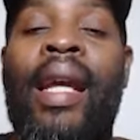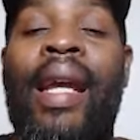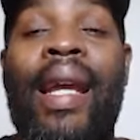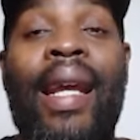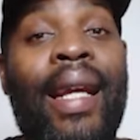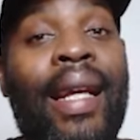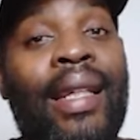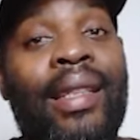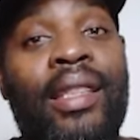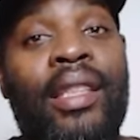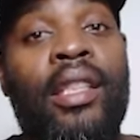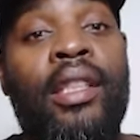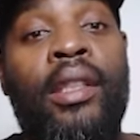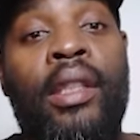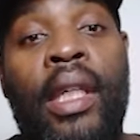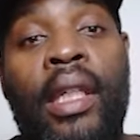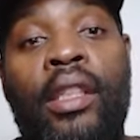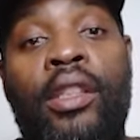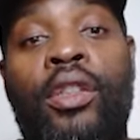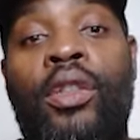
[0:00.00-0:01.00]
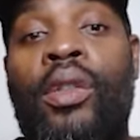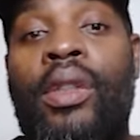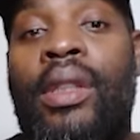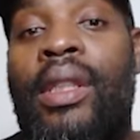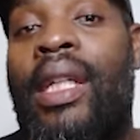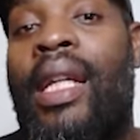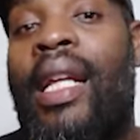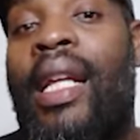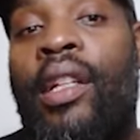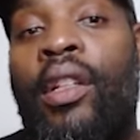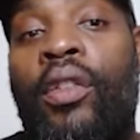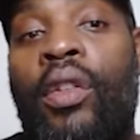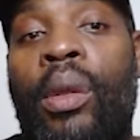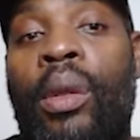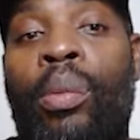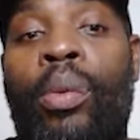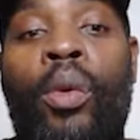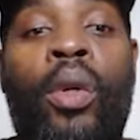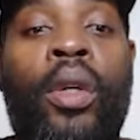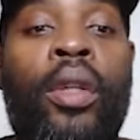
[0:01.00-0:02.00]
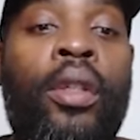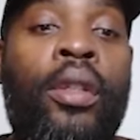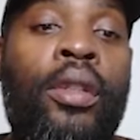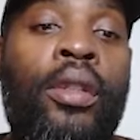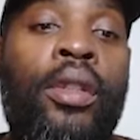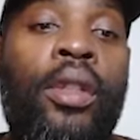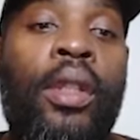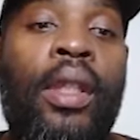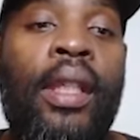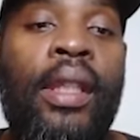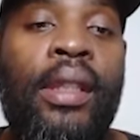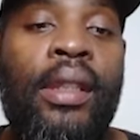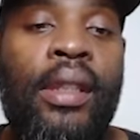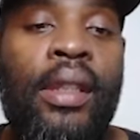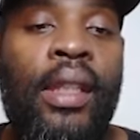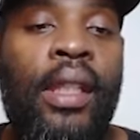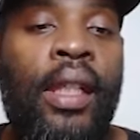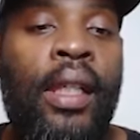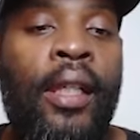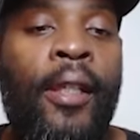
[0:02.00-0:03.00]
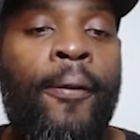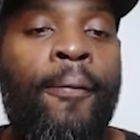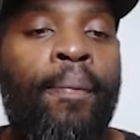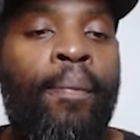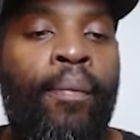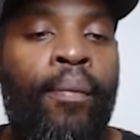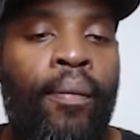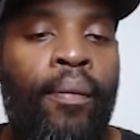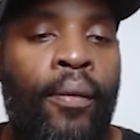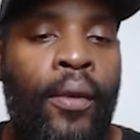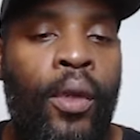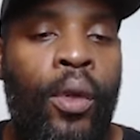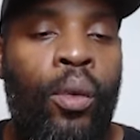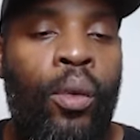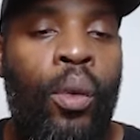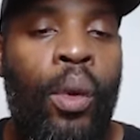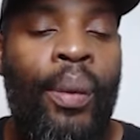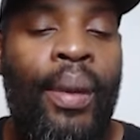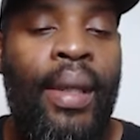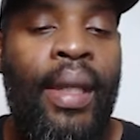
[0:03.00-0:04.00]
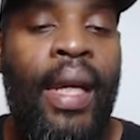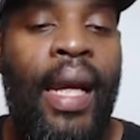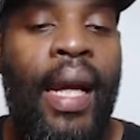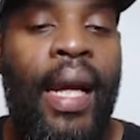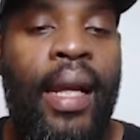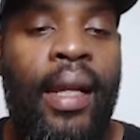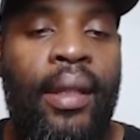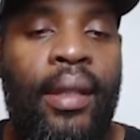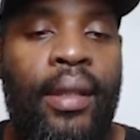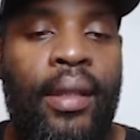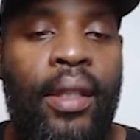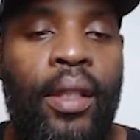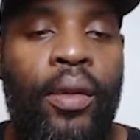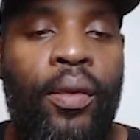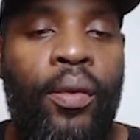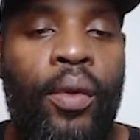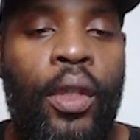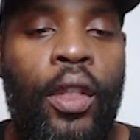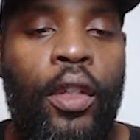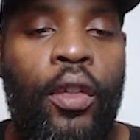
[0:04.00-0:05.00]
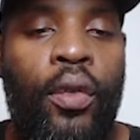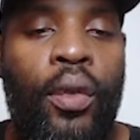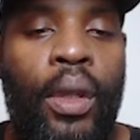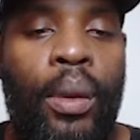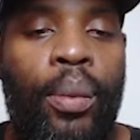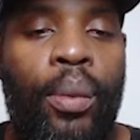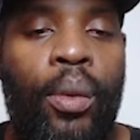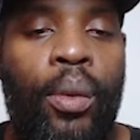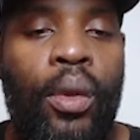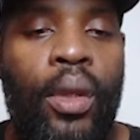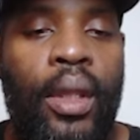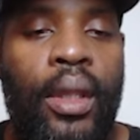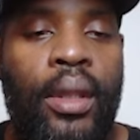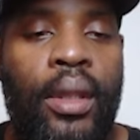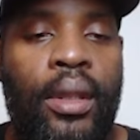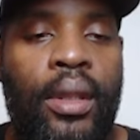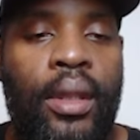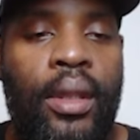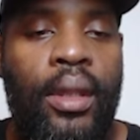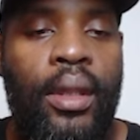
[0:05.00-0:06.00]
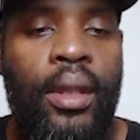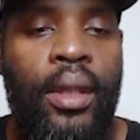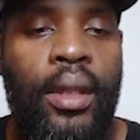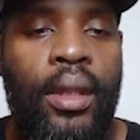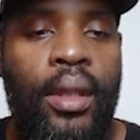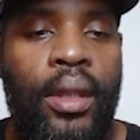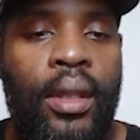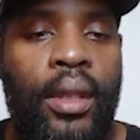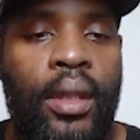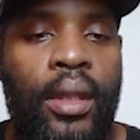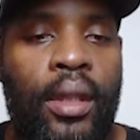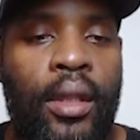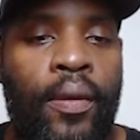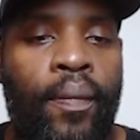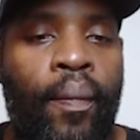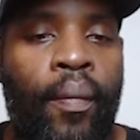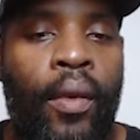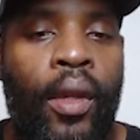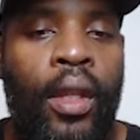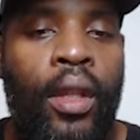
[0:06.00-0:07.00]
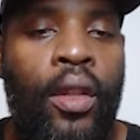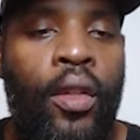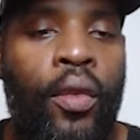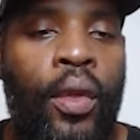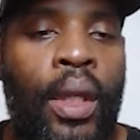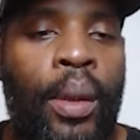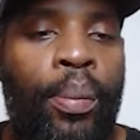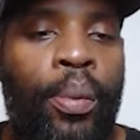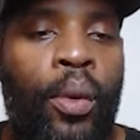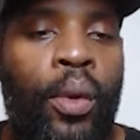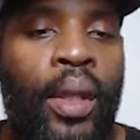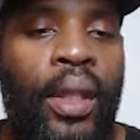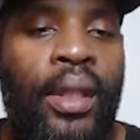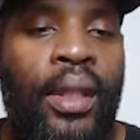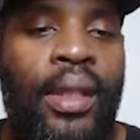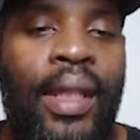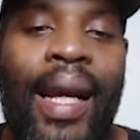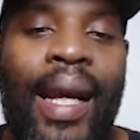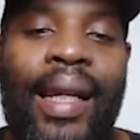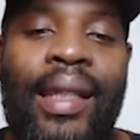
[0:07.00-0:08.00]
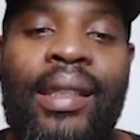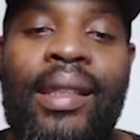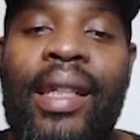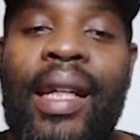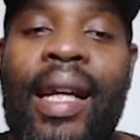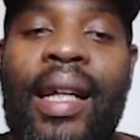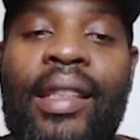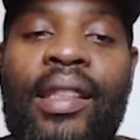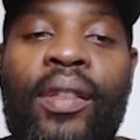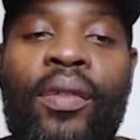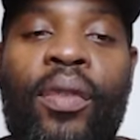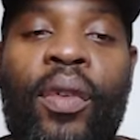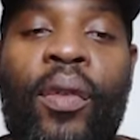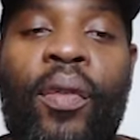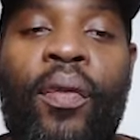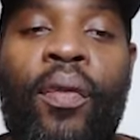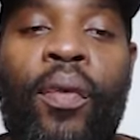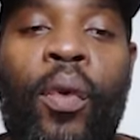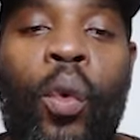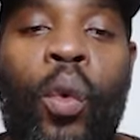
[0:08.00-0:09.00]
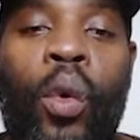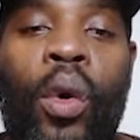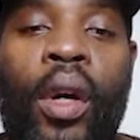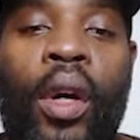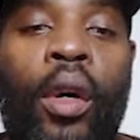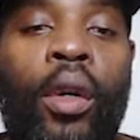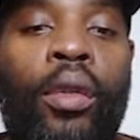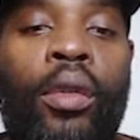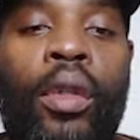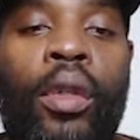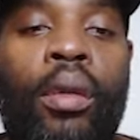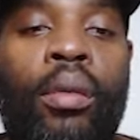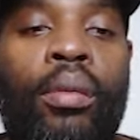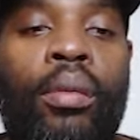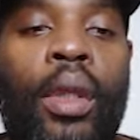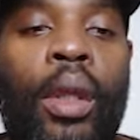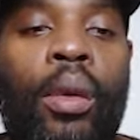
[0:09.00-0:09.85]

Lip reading: And she does shoot a lot of three-pointers. So let's see what we got for the 3 points. 3 points. They're actually asking for four. Oh, nope.